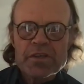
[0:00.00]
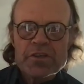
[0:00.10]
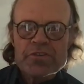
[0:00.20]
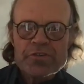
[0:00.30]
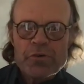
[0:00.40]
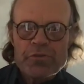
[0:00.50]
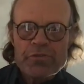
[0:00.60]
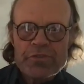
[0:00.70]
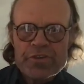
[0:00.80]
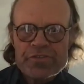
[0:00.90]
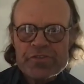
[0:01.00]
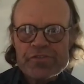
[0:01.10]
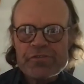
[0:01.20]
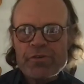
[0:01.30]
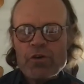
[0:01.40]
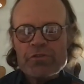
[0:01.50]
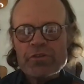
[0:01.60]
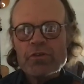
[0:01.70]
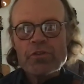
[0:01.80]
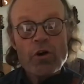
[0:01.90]
So this is
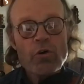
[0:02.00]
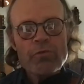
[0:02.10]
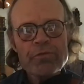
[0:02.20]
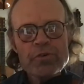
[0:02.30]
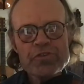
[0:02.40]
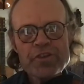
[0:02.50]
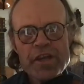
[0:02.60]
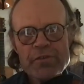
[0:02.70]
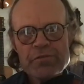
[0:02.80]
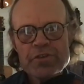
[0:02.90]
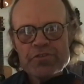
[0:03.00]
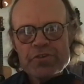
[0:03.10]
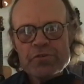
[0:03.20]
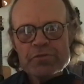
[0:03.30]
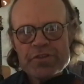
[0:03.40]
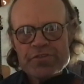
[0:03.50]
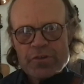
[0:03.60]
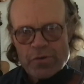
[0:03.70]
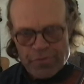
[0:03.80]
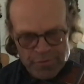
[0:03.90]
the whole first half of the tune. Let's
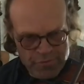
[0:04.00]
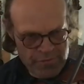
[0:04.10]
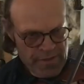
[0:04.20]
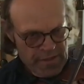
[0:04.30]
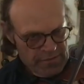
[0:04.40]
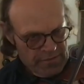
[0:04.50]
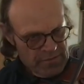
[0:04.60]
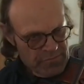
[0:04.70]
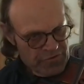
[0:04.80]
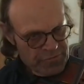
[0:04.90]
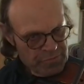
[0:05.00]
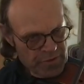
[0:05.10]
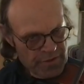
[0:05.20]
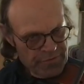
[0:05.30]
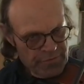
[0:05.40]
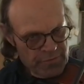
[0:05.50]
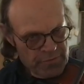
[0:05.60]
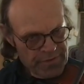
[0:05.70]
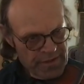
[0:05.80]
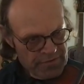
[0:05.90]
go through that. Let me just play through
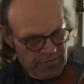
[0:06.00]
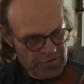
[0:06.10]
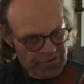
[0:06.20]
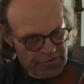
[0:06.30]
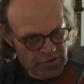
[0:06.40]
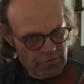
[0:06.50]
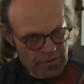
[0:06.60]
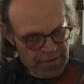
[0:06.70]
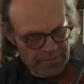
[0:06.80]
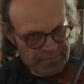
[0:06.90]
that slowly.